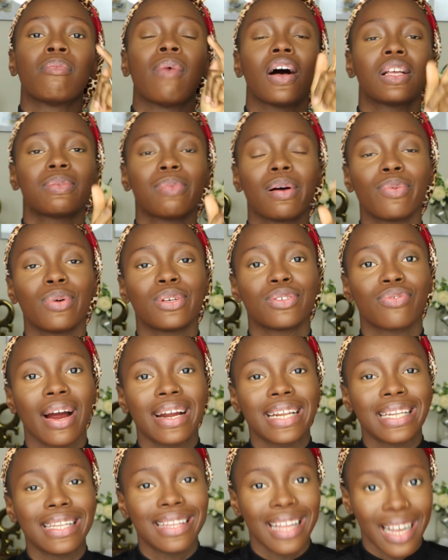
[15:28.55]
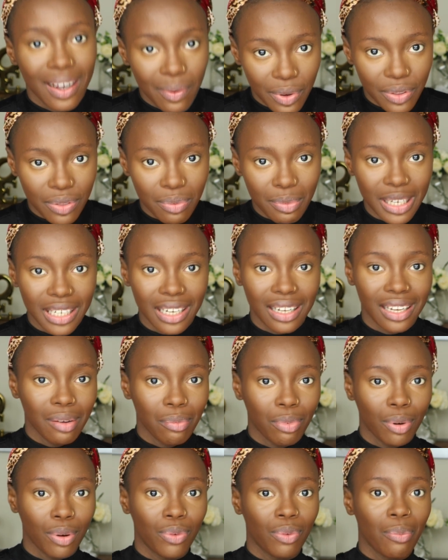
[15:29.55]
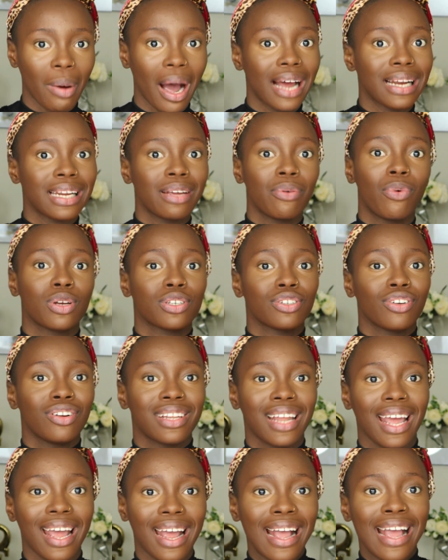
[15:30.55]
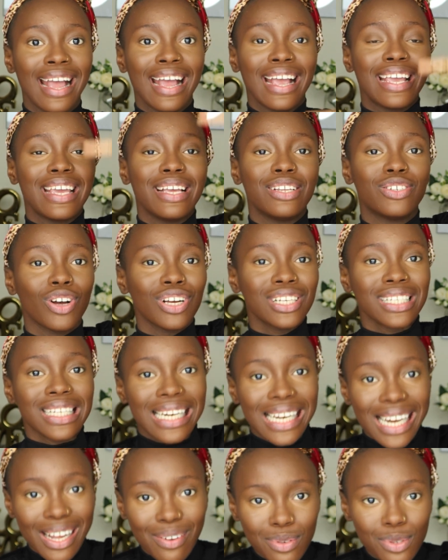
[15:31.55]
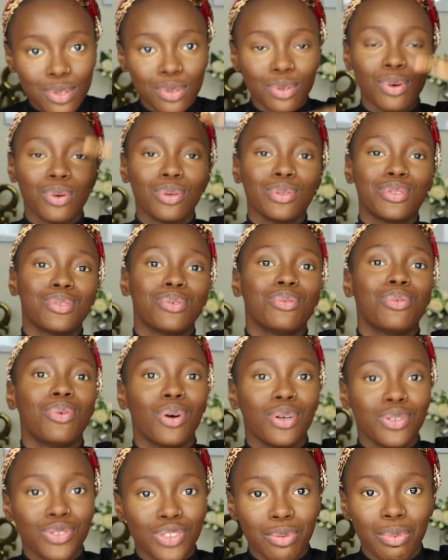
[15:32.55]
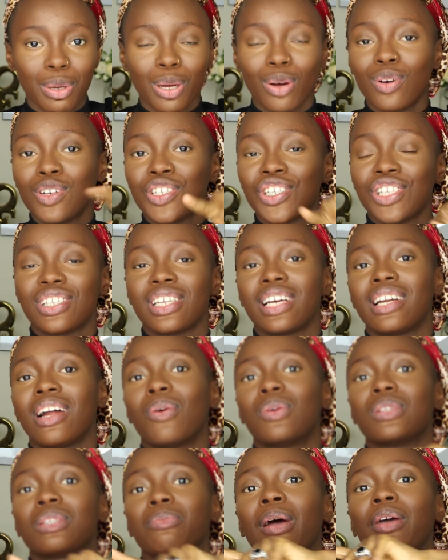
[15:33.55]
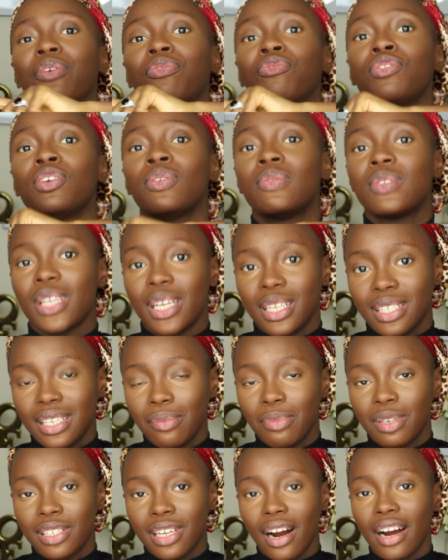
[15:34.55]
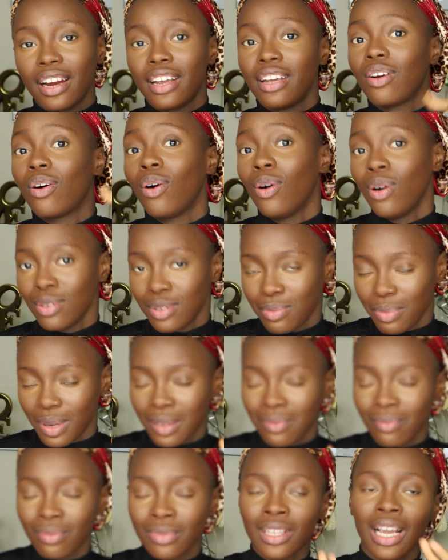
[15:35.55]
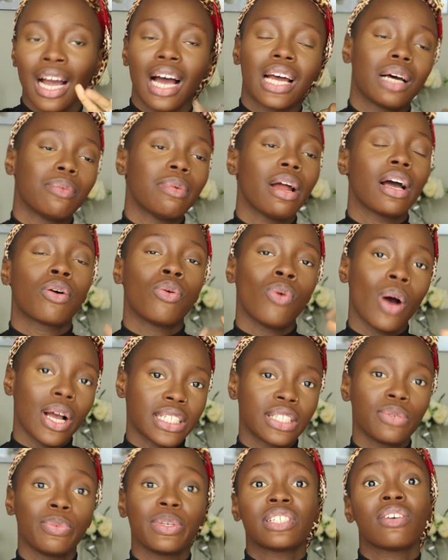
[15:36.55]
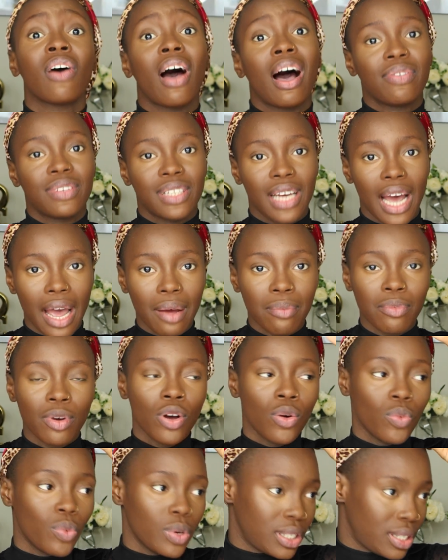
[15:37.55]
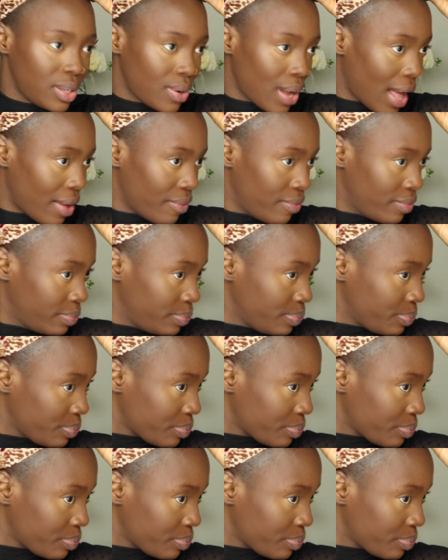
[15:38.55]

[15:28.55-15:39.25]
my husband was right there with me in the labor room, and he was not there. He just left to go do laundry because she said I was in my 5th centimeter. He called me and I'm like, oh, we still have time. We still have